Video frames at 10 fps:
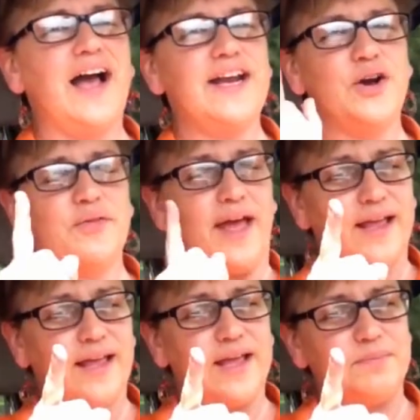I know
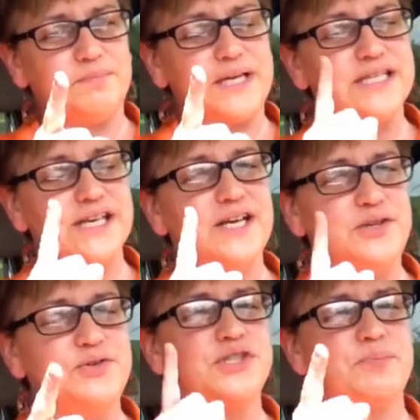that game because I
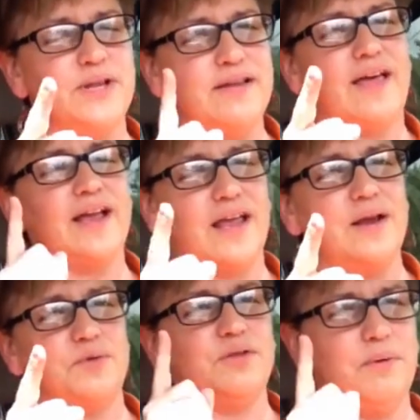used to play that
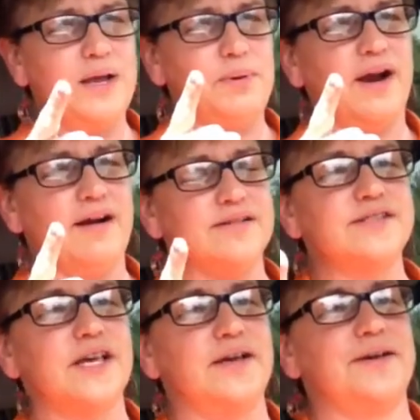game with my
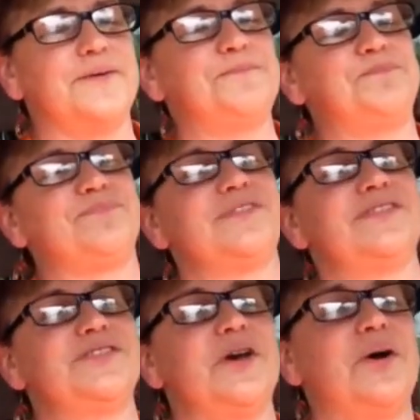parents.
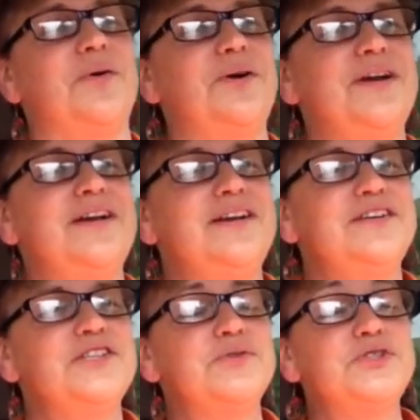So
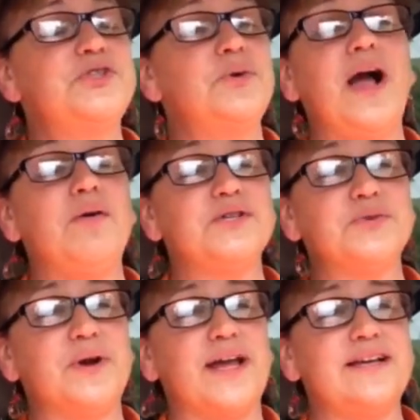she was 2 hours
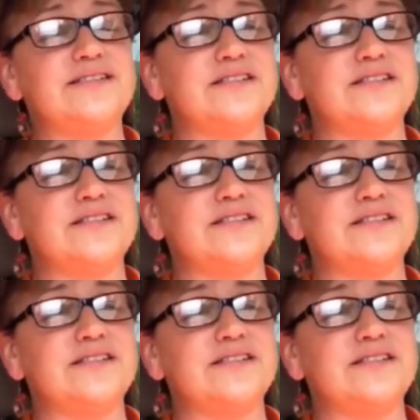away. It's